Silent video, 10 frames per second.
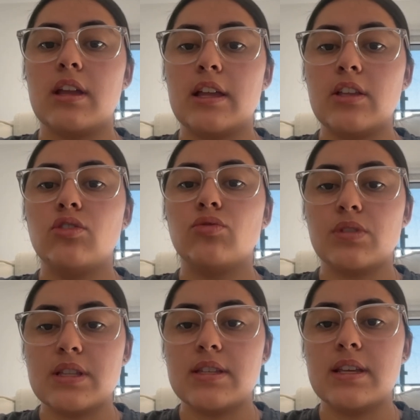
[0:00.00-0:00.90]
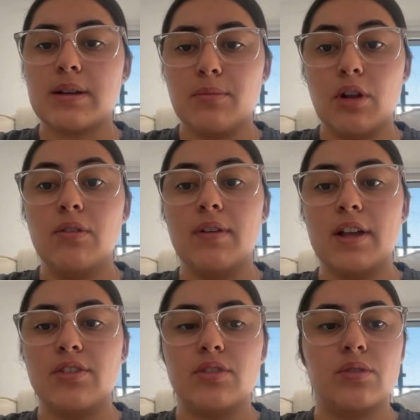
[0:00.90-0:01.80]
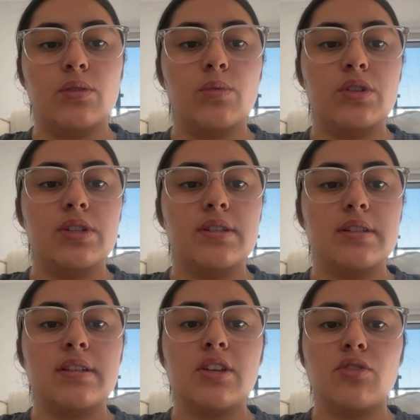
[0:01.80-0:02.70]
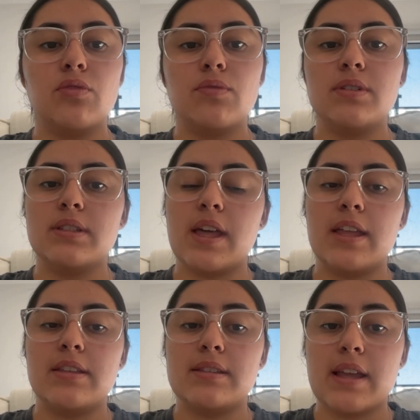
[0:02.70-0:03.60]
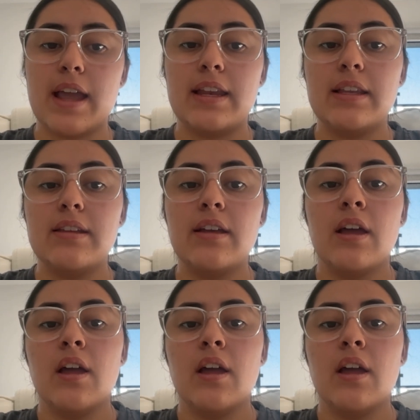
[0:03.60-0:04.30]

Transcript: intrinsic motivation, which is essential for sustained